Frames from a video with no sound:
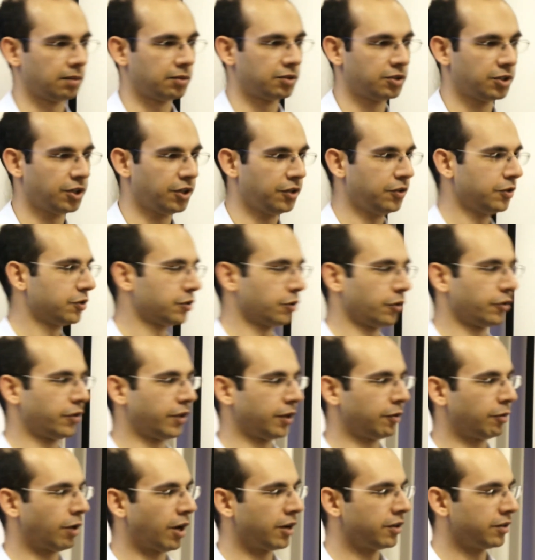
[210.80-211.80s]
turn this whole
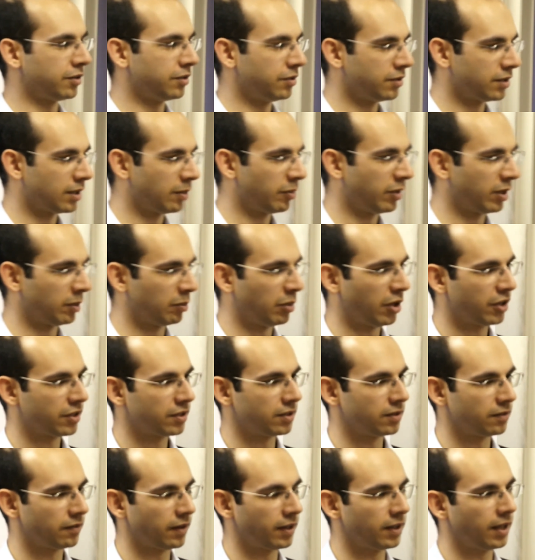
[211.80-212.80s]
thing around and do something
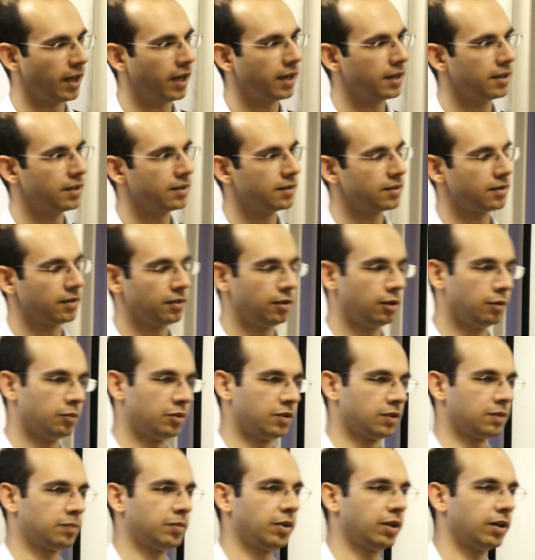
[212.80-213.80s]
positive, and that is the
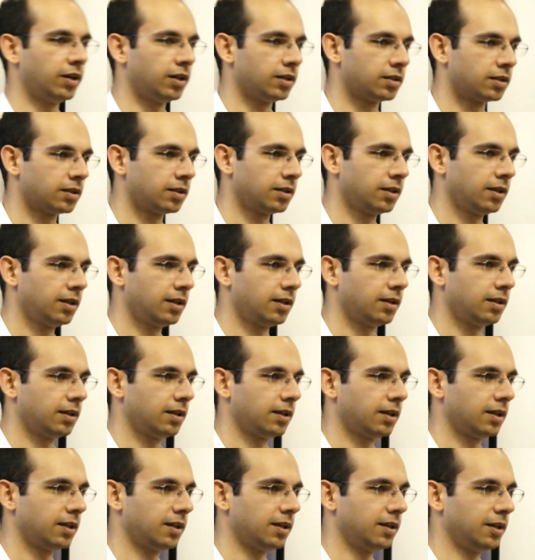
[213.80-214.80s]
human spirit.
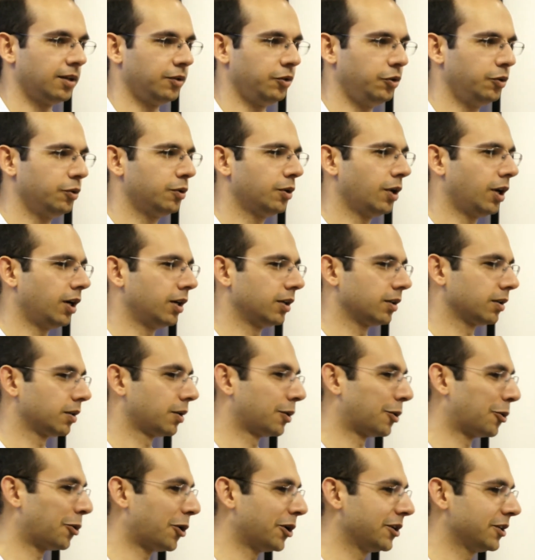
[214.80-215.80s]
Now, you can't
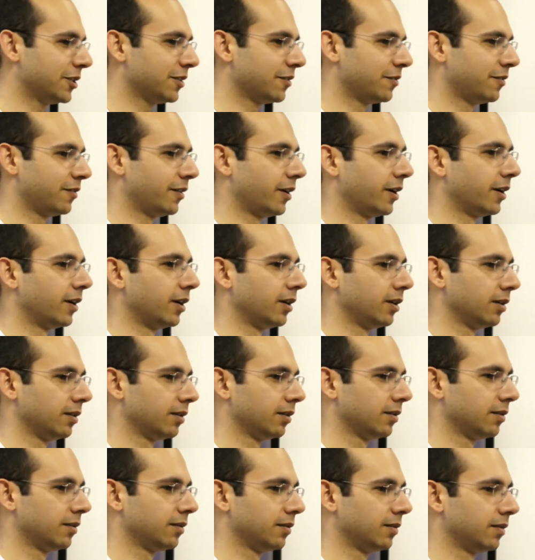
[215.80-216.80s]
quantify
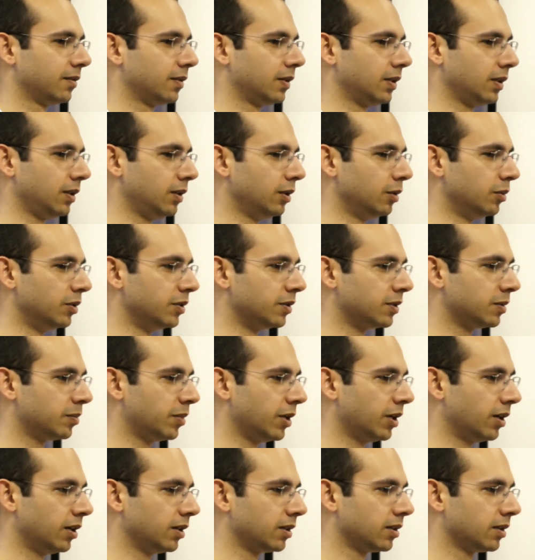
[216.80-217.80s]
the human
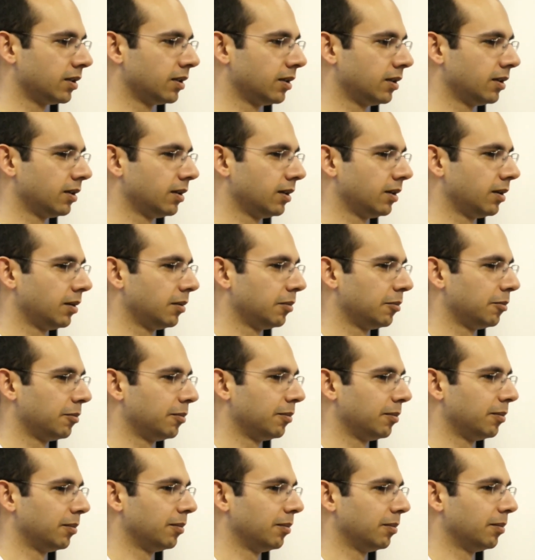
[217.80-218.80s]
spirit,
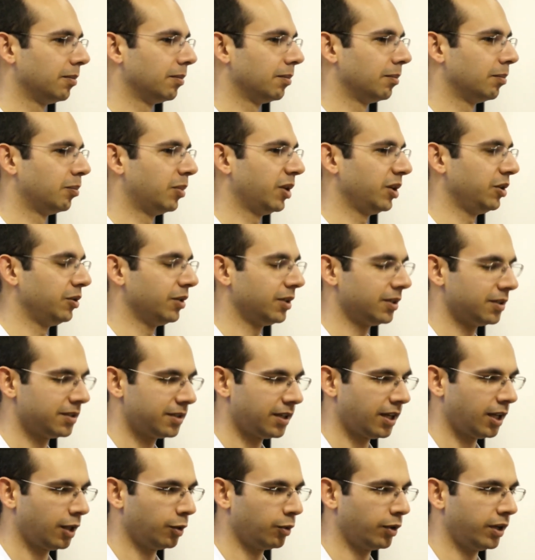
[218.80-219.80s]
but you can
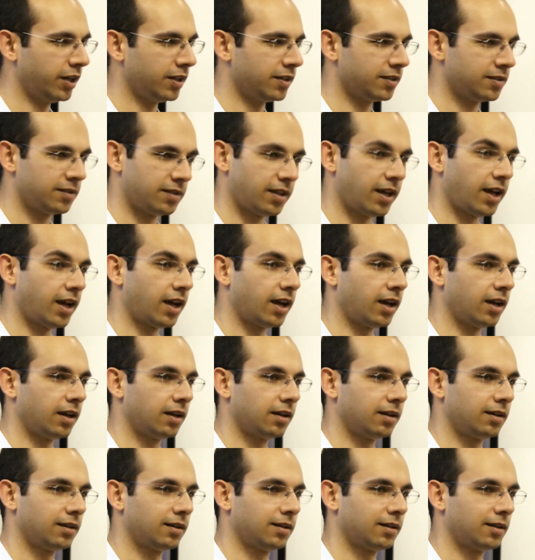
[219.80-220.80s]
tell when it's there,
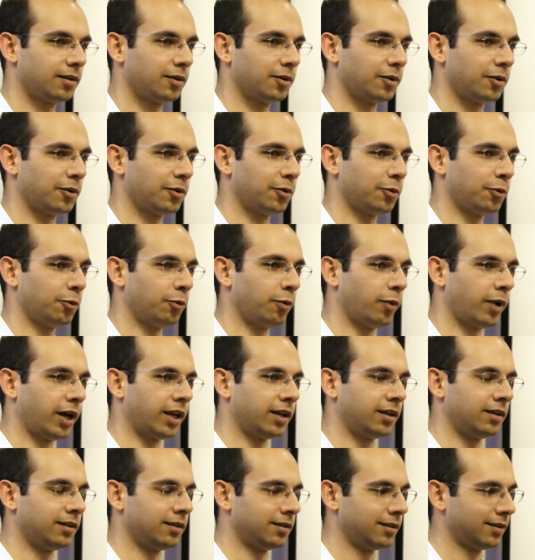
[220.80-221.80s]

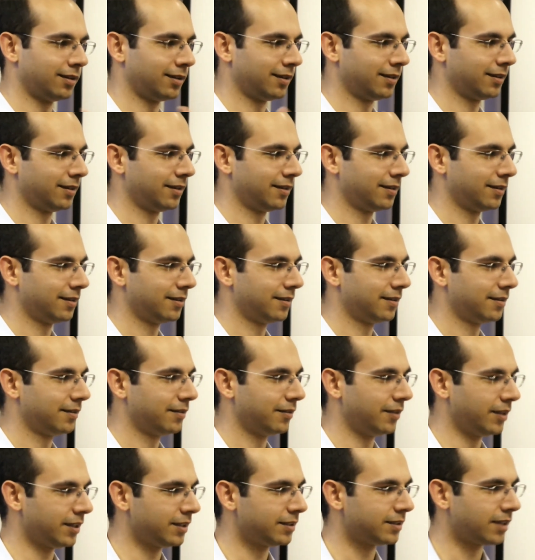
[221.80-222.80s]
when
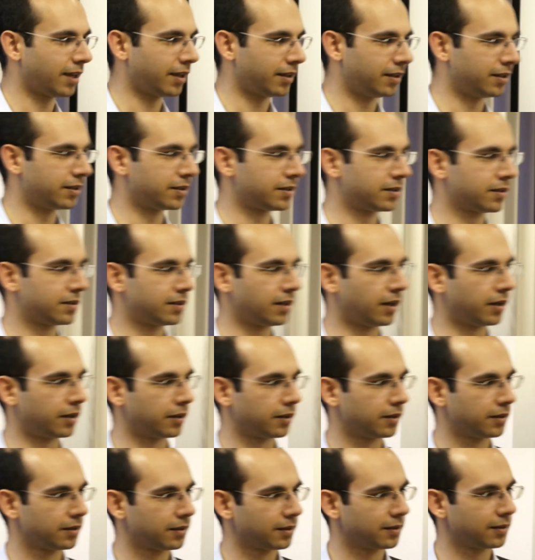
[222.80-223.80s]
things like this start
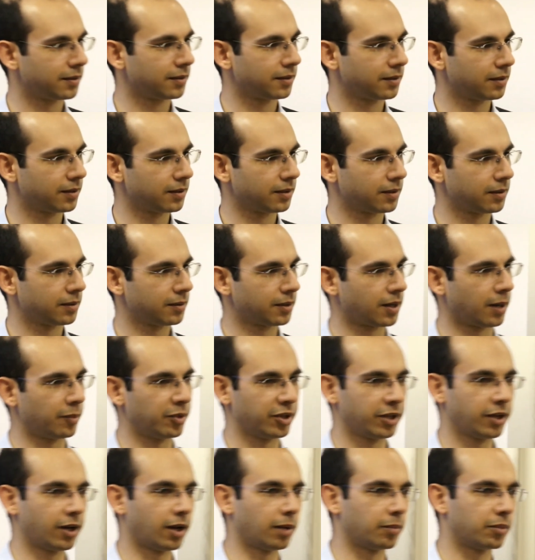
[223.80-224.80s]

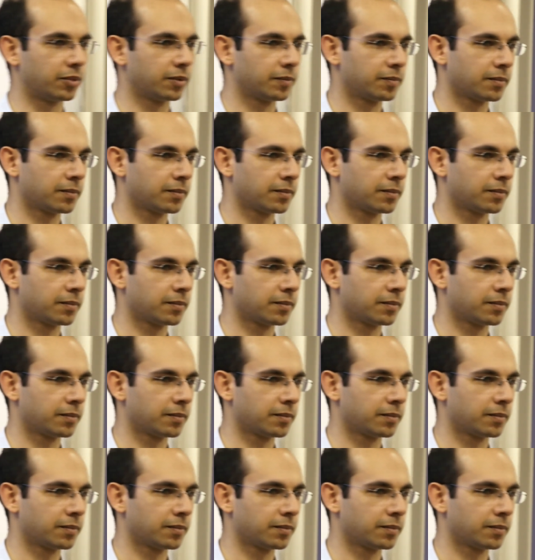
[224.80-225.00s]
coming up.